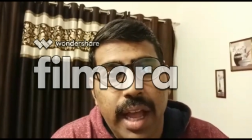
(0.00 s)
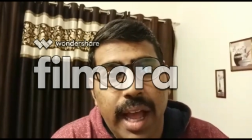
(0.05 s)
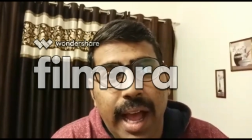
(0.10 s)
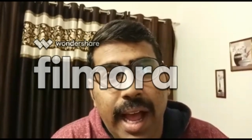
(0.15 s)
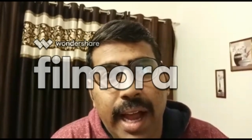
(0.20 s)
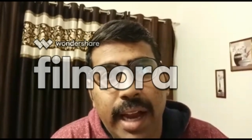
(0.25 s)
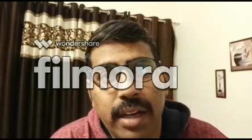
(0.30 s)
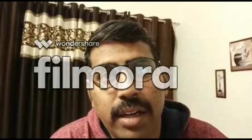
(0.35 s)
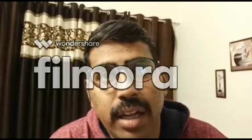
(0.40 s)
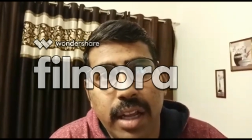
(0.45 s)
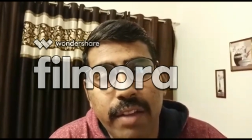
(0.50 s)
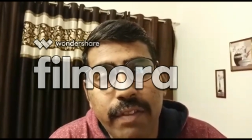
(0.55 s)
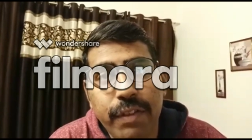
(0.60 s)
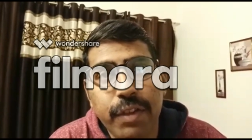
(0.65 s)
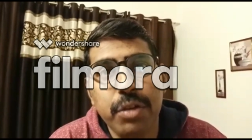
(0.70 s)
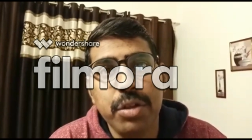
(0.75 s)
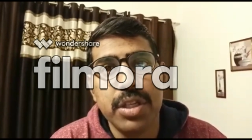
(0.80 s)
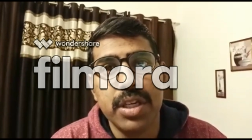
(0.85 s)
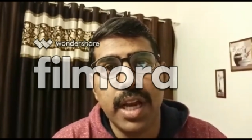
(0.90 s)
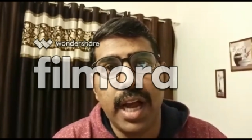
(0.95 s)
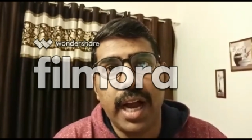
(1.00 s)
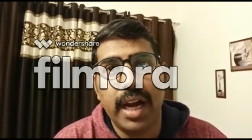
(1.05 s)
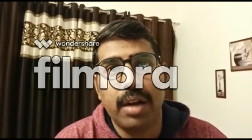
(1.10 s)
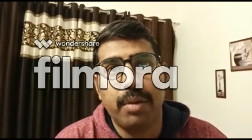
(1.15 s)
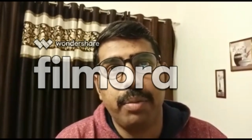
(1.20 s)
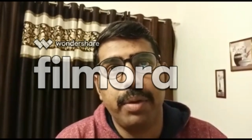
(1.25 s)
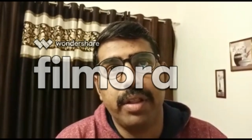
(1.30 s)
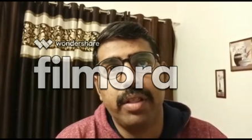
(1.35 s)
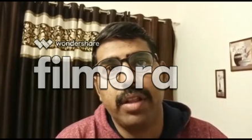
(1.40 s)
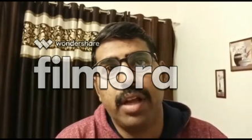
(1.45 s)
And if you start
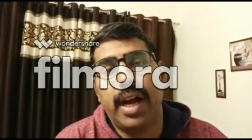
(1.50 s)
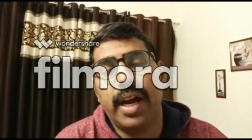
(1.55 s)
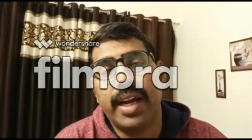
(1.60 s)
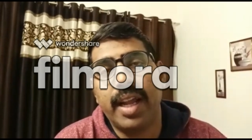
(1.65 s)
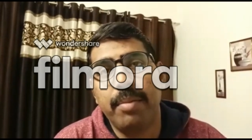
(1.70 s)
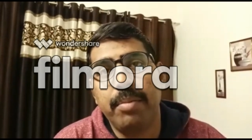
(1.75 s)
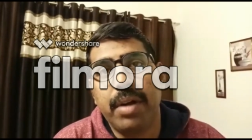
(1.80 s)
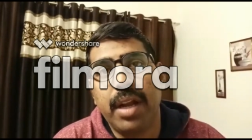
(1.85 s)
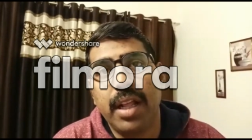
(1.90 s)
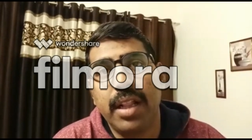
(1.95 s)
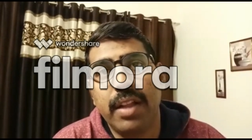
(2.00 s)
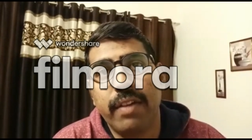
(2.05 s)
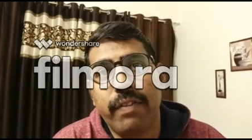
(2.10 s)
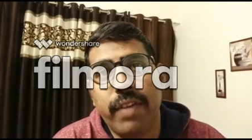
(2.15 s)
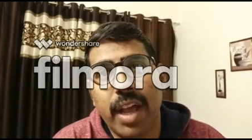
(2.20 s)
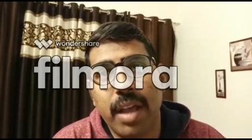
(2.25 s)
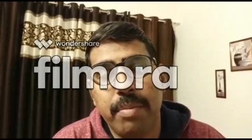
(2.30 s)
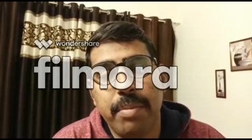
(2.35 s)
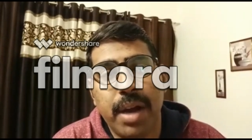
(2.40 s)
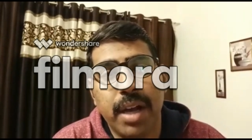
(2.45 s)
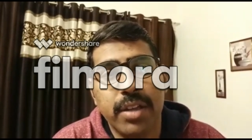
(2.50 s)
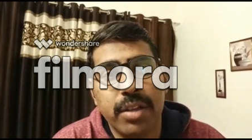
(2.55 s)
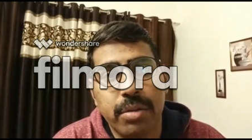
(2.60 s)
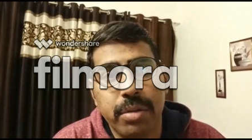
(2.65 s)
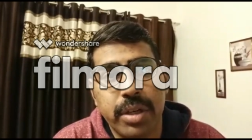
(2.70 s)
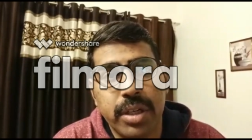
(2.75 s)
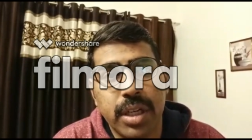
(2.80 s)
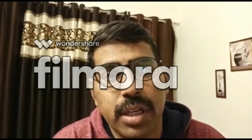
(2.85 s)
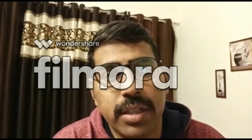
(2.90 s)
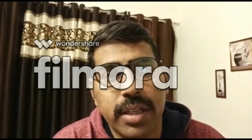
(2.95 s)
with attempting the five marks
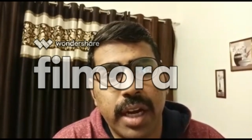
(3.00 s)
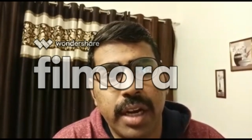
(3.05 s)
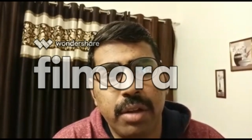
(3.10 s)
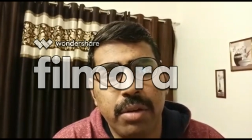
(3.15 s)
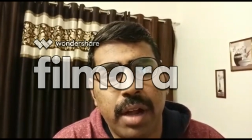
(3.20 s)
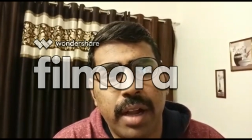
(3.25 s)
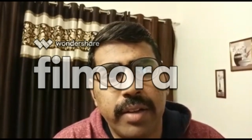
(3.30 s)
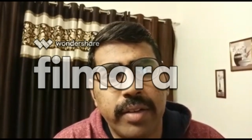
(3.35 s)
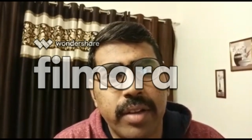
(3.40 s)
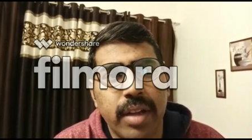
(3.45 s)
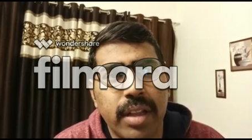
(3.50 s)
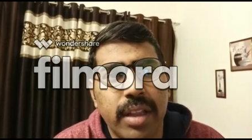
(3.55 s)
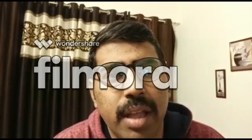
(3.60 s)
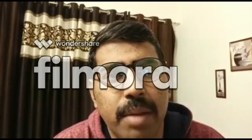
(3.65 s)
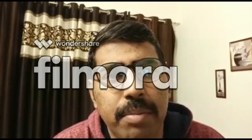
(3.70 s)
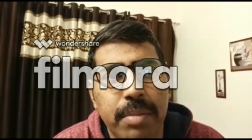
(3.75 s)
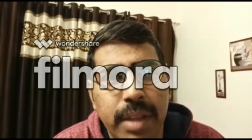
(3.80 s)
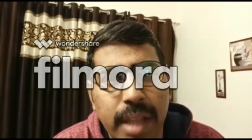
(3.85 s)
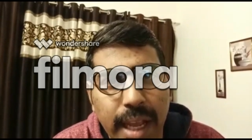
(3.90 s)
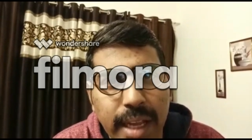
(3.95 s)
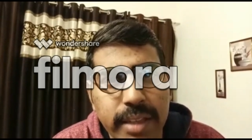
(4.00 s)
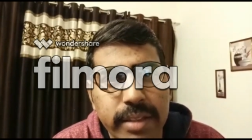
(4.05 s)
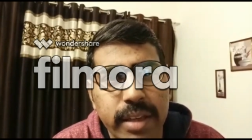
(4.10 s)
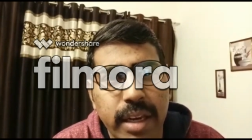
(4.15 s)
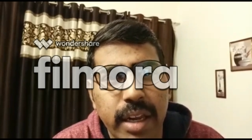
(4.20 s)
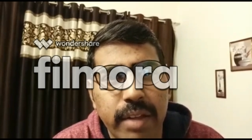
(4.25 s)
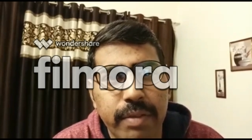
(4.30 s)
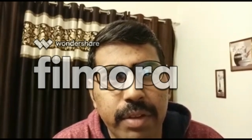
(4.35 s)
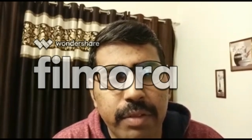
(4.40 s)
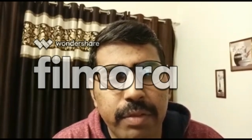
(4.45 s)
questions and you answer them
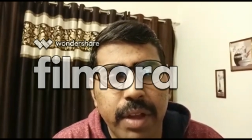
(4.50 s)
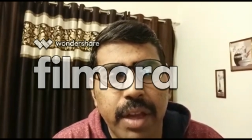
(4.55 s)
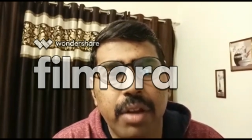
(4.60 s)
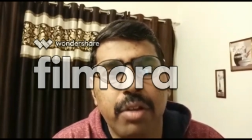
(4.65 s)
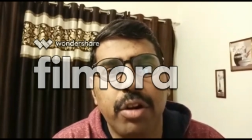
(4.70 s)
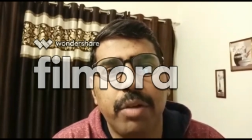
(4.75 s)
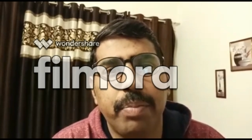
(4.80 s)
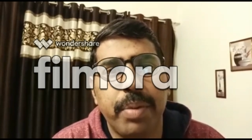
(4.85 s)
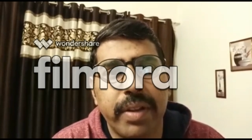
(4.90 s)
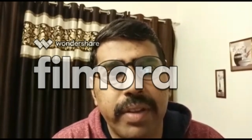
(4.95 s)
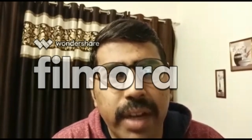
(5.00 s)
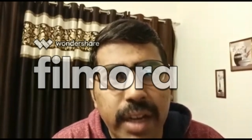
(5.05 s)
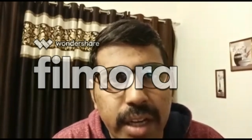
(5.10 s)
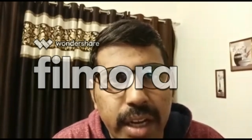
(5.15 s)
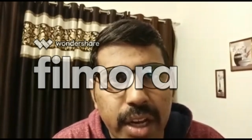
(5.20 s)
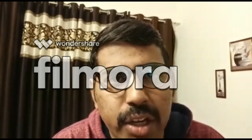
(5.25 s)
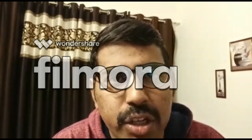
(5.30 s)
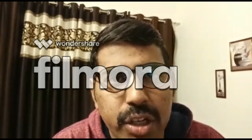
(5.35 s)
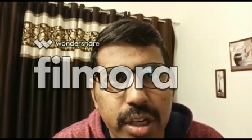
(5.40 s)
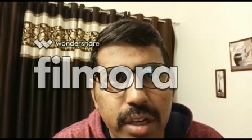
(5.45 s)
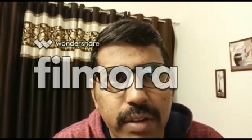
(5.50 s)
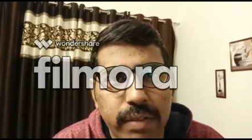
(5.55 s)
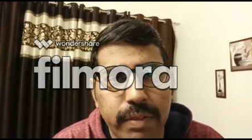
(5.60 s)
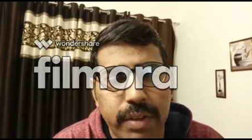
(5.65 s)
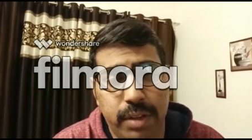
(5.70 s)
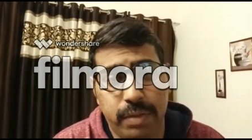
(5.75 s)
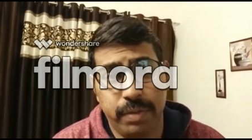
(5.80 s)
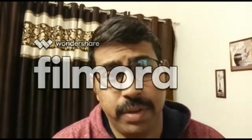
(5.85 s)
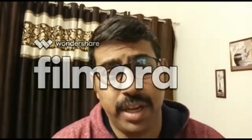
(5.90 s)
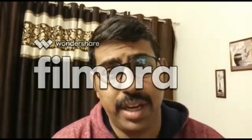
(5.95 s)
nicely with very good presentation,
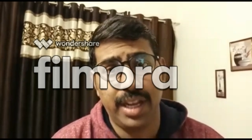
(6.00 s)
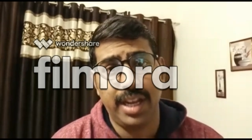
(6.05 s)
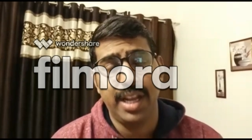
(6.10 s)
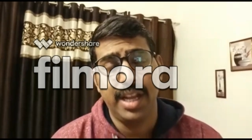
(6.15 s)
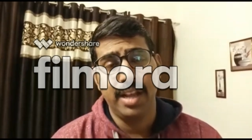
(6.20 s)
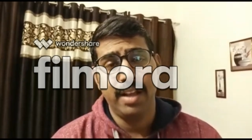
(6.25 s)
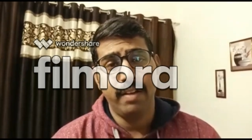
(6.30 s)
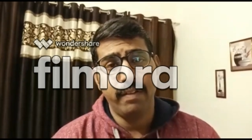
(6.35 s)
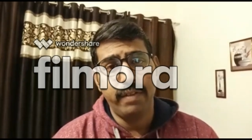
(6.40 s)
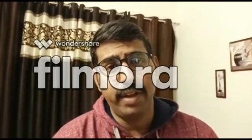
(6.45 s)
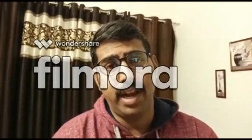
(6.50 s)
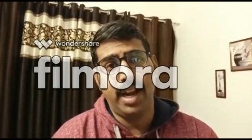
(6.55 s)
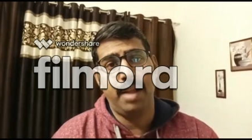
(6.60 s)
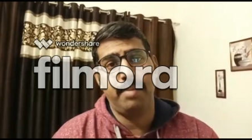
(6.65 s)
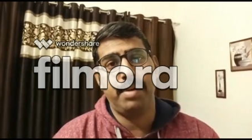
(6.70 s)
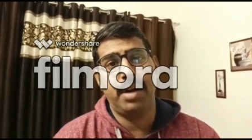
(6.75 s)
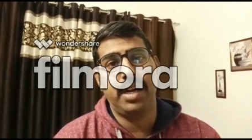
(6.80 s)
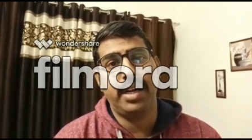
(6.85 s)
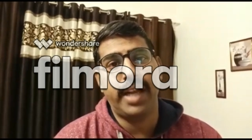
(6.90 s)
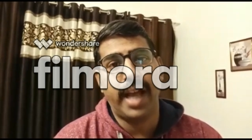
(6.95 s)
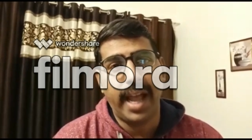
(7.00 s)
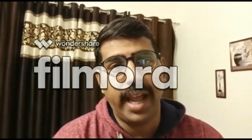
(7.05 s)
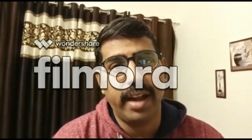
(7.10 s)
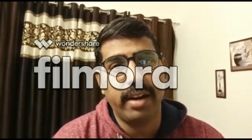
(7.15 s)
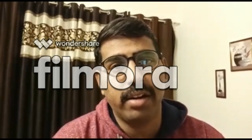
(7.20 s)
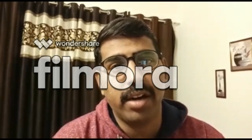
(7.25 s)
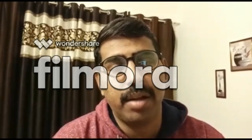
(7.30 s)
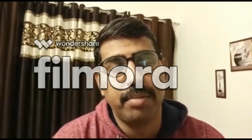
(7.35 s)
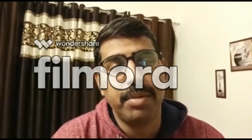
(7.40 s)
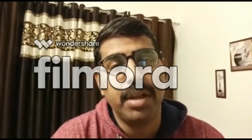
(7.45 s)
with very well labeled
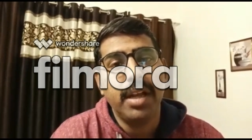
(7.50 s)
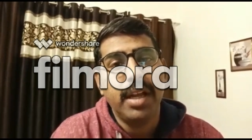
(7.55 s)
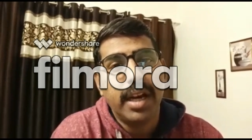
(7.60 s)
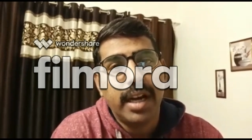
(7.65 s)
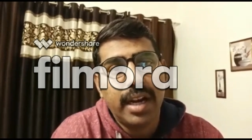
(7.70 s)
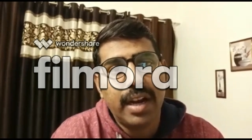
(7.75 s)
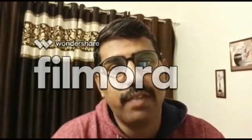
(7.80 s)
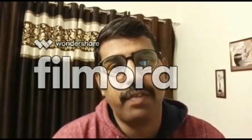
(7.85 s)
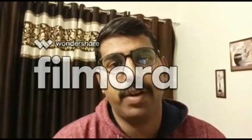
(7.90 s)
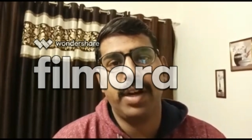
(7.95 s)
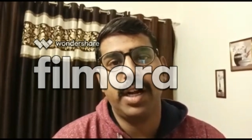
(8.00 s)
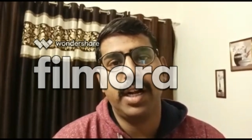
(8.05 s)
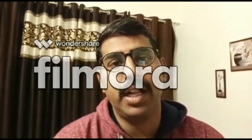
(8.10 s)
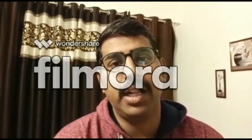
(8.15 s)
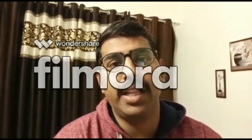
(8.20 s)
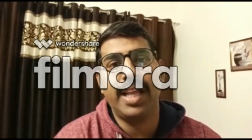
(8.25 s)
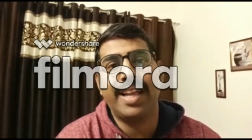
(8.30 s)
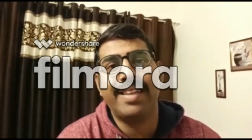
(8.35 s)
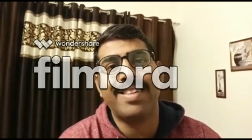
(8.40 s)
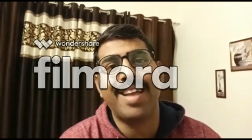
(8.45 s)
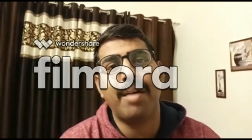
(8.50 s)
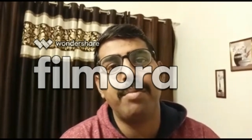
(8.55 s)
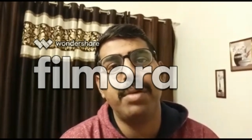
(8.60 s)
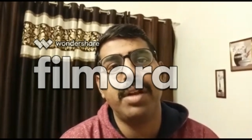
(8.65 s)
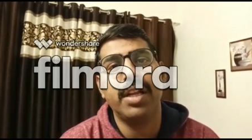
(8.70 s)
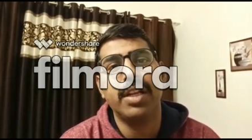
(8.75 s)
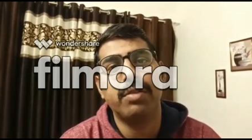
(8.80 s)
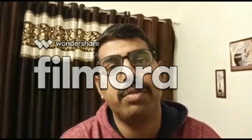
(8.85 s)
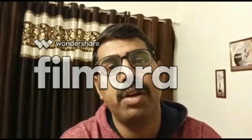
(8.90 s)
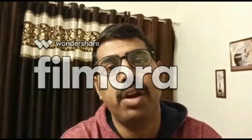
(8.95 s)
diagram, definitely the
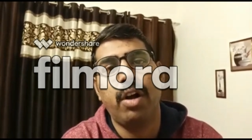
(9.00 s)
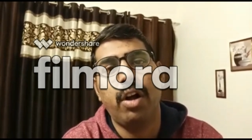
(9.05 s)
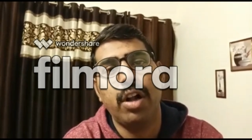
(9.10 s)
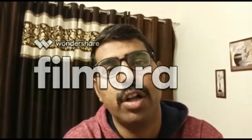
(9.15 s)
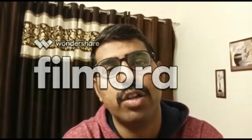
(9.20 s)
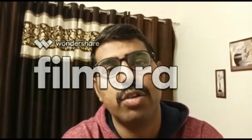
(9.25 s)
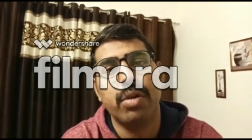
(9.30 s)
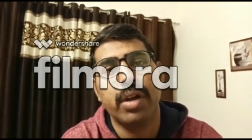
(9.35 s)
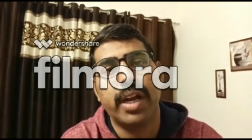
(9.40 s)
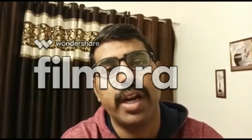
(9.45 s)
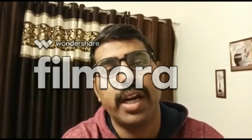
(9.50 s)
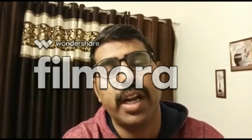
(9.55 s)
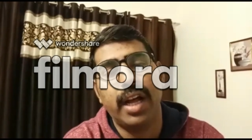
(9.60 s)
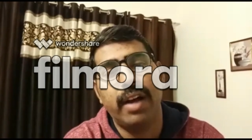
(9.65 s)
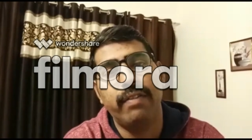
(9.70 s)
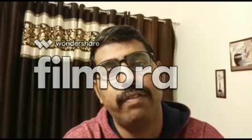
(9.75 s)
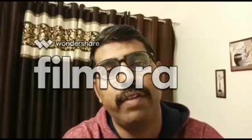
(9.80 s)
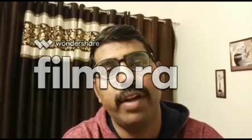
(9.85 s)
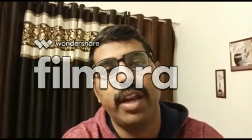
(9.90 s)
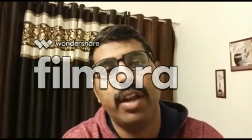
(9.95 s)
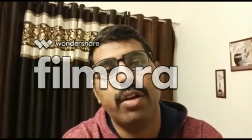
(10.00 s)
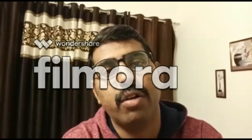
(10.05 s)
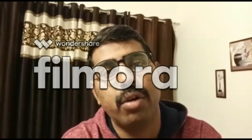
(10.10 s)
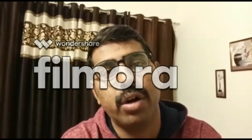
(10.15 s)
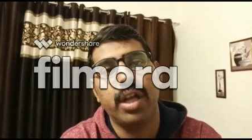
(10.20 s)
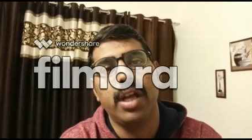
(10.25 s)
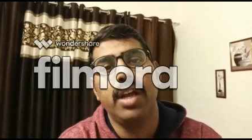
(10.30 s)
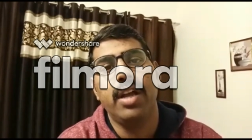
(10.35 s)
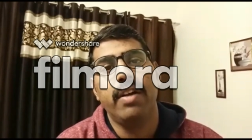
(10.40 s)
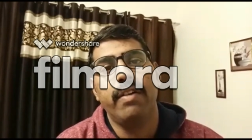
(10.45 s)
examiners will also get a very
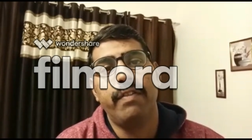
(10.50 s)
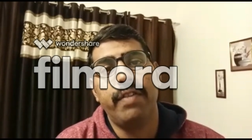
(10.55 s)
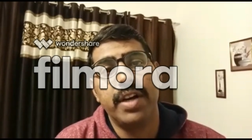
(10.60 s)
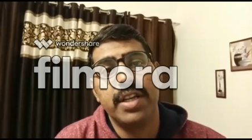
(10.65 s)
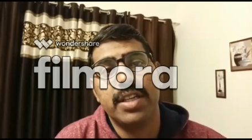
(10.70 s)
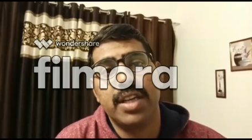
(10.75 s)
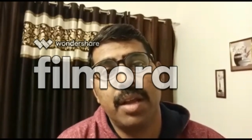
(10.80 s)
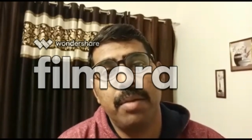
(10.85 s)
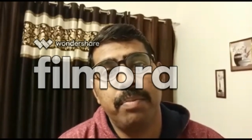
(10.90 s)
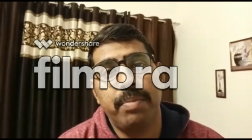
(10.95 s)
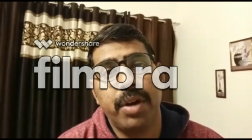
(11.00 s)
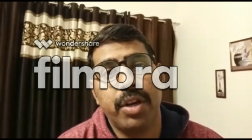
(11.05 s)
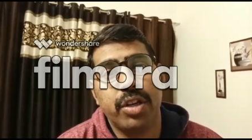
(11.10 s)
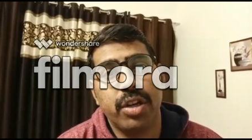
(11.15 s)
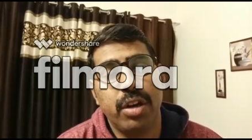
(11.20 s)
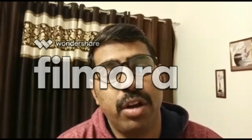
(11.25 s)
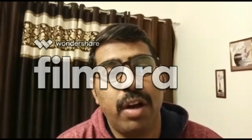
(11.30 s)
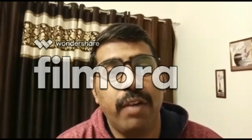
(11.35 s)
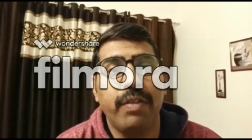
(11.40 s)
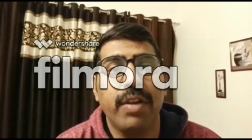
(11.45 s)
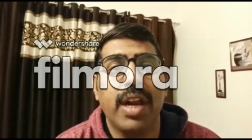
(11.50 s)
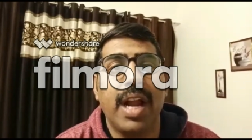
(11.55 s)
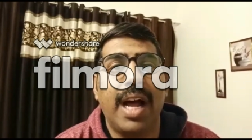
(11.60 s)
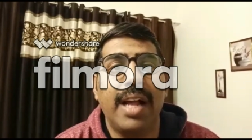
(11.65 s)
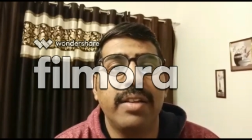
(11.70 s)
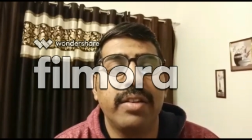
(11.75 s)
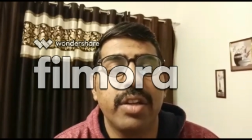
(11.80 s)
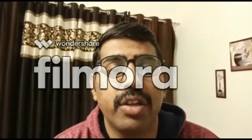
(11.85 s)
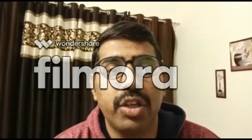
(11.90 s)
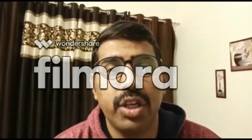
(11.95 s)
good first impression of your
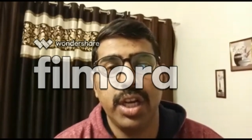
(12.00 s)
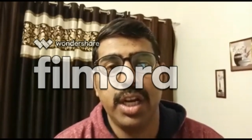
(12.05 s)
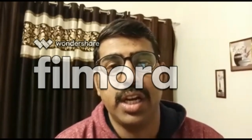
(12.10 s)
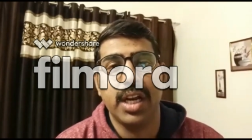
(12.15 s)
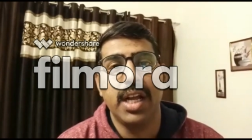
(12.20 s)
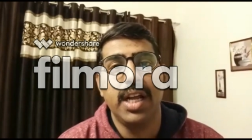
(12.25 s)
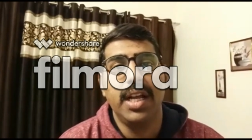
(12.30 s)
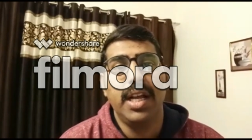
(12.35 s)
answer sheet,